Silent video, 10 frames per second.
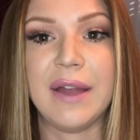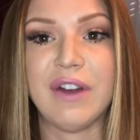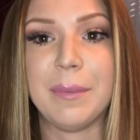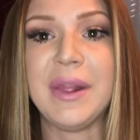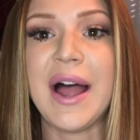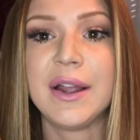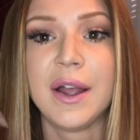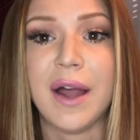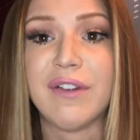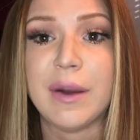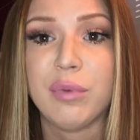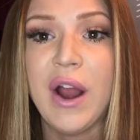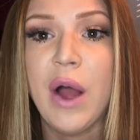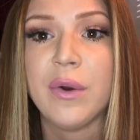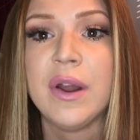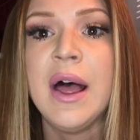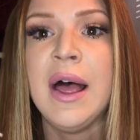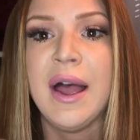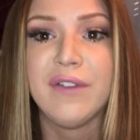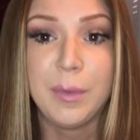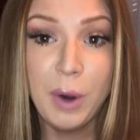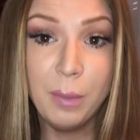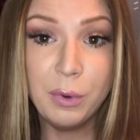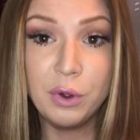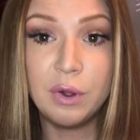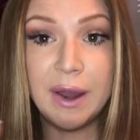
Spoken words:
I've had a black, I've had a brown, I've had a purple,